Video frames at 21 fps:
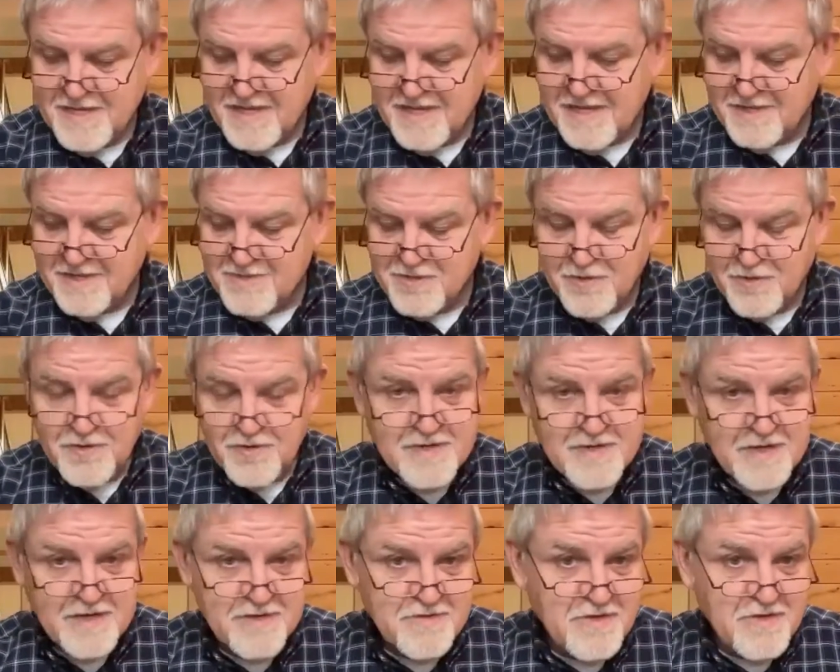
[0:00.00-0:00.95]
And so
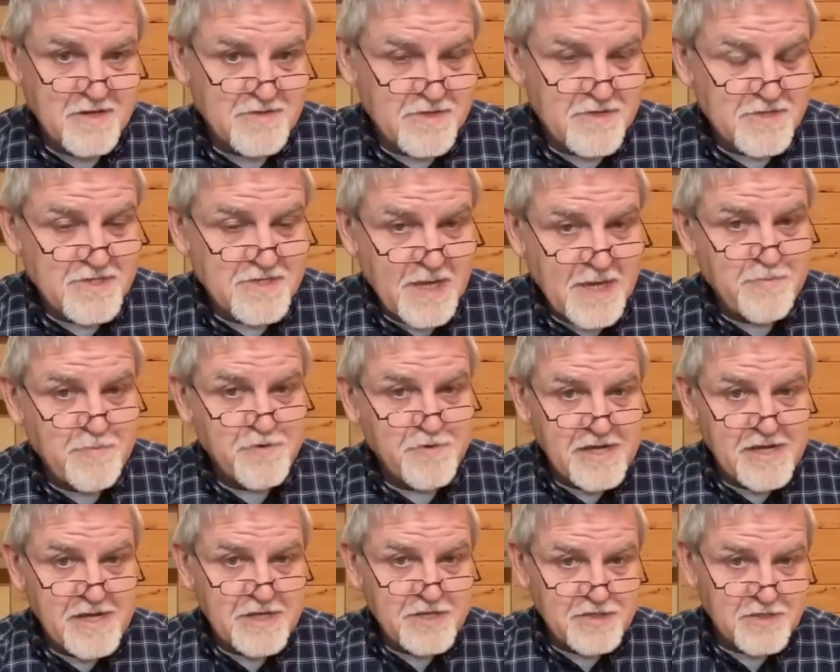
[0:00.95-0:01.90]
it, there's a
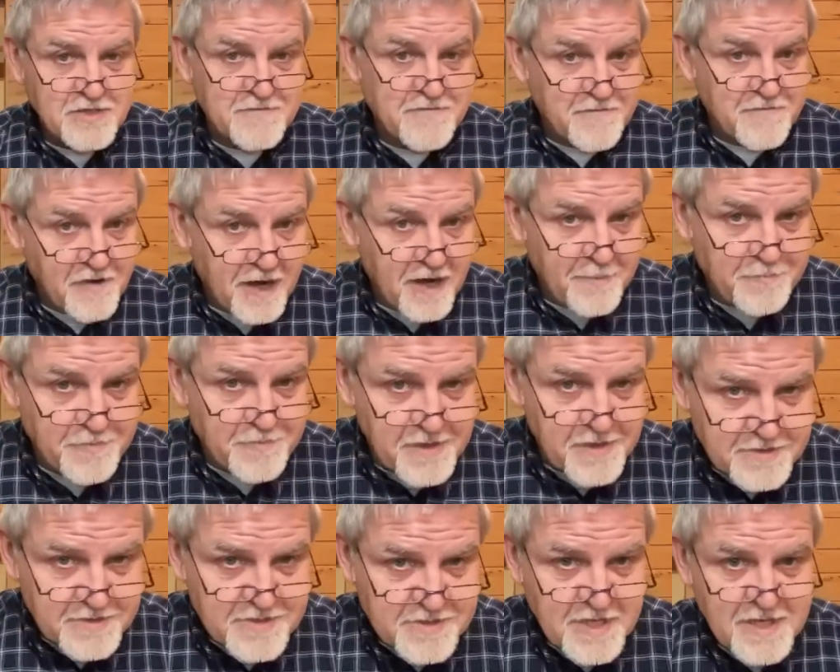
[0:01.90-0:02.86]
separation from.
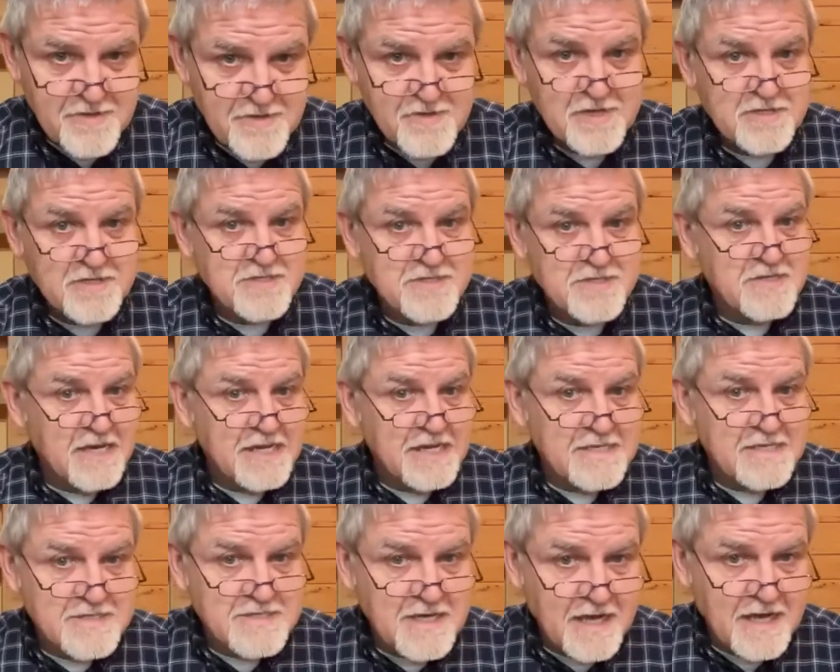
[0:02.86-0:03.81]
There's there's
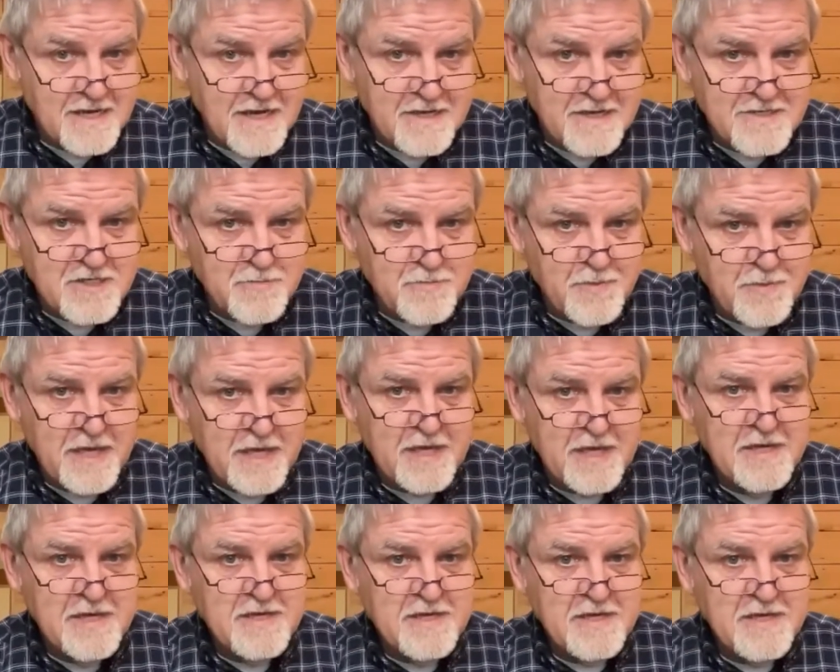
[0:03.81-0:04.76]
things that are to be
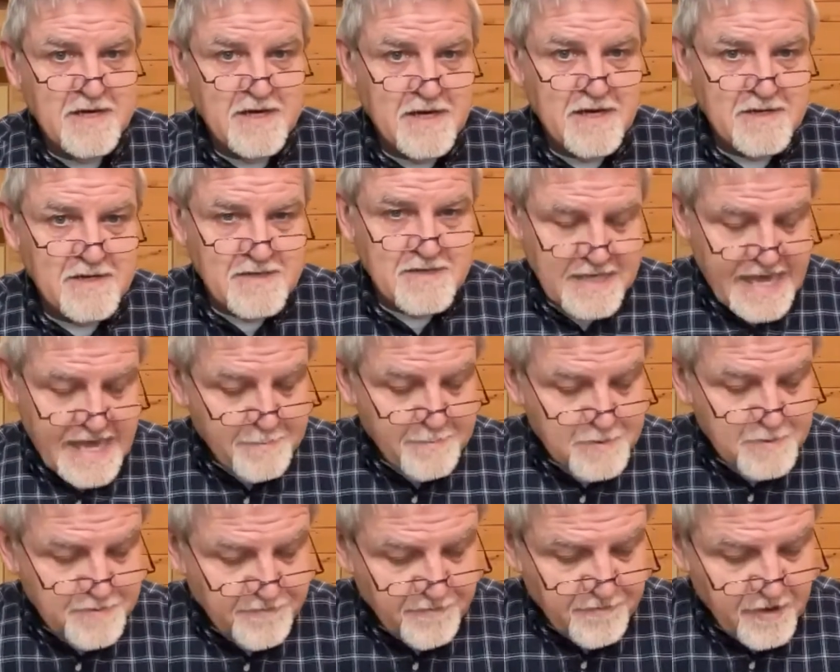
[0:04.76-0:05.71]
uh,
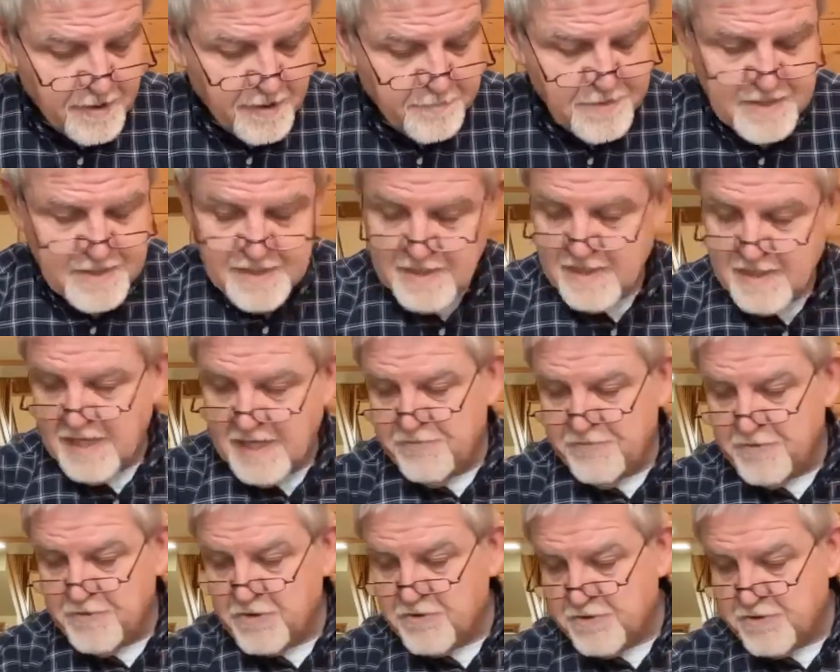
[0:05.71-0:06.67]
kept from in
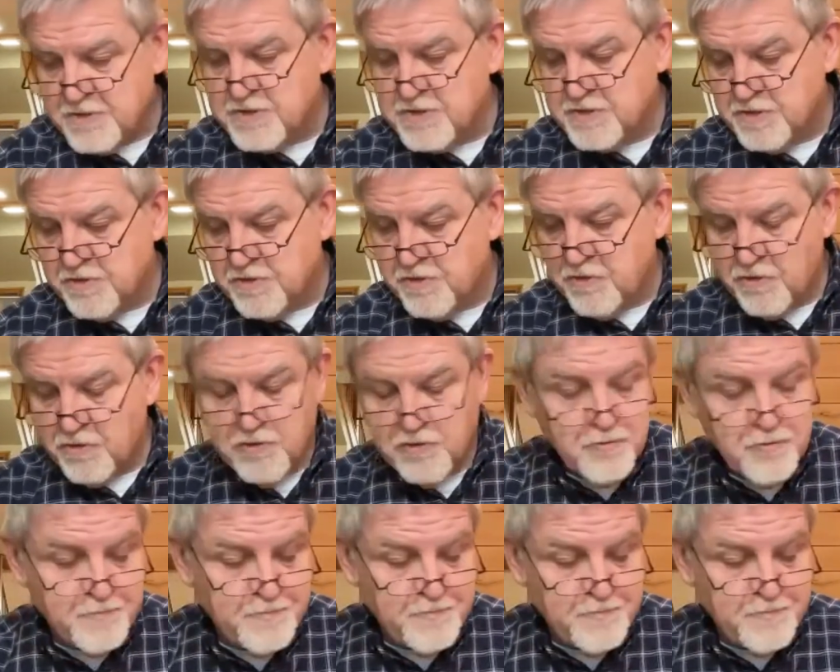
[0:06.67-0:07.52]
the Christian home